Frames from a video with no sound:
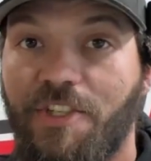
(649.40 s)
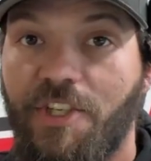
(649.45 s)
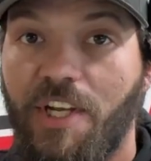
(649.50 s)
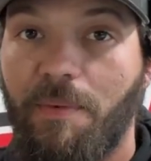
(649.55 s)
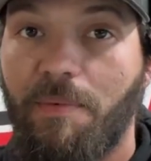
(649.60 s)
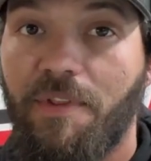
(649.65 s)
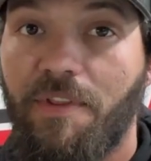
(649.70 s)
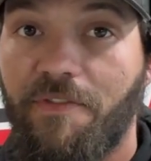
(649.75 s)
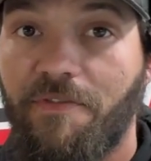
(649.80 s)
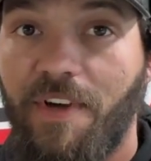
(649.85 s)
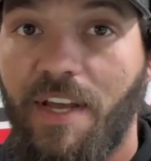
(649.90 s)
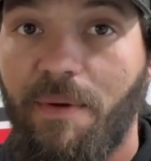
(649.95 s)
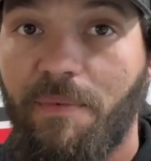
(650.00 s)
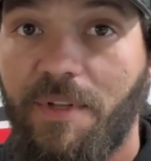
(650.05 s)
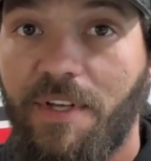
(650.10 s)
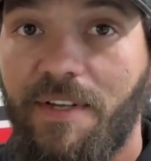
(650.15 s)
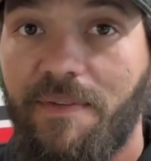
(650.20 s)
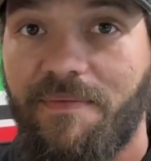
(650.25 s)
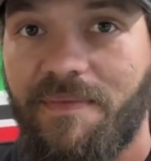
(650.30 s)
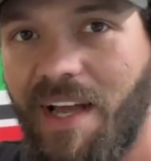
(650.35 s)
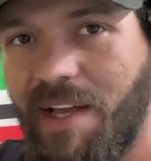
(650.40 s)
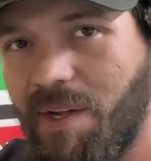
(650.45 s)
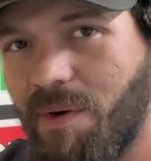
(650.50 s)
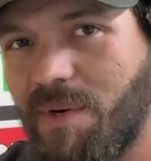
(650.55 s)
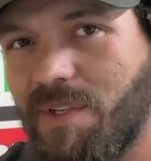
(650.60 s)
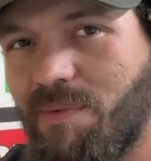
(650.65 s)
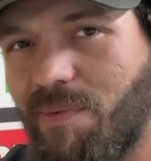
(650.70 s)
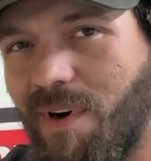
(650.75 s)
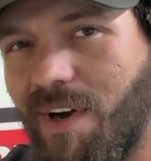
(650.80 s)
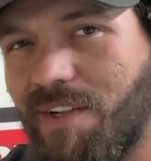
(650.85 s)
sheep of the family. I know
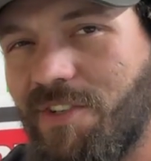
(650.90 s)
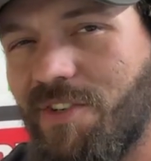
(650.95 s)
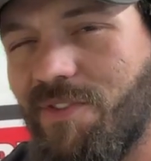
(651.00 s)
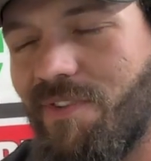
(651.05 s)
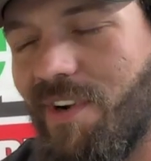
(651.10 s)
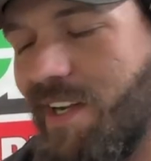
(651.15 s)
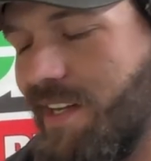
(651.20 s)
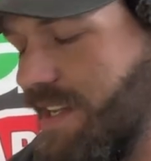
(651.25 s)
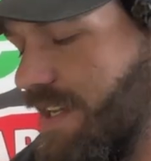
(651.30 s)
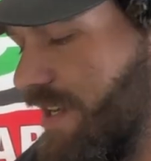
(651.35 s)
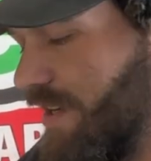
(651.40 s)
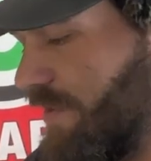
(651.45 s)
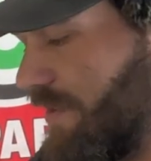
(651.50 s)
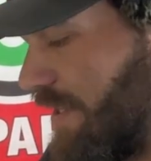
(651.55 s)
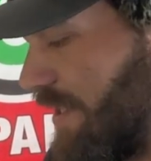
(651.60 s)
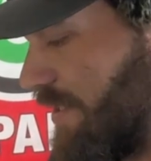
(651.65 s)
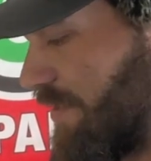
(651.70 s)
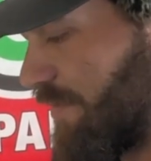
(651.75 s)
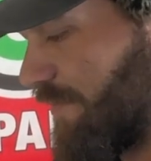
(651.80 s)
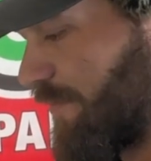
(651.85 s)
he's watching right now. He's the